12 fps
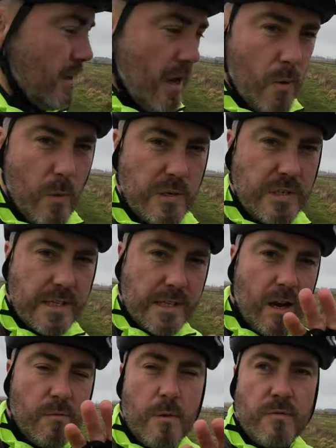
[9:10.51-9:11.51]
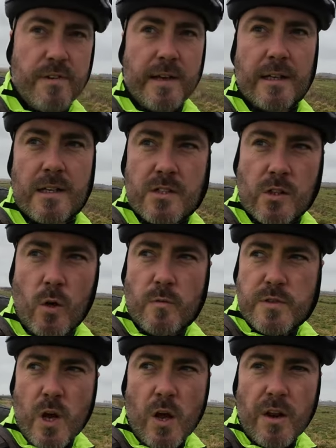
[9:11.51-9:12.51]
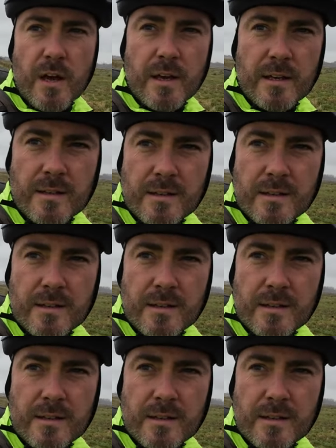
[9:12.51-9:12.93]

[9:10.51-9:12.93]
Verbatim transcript: I wish I didn't have my fingerless gloves on.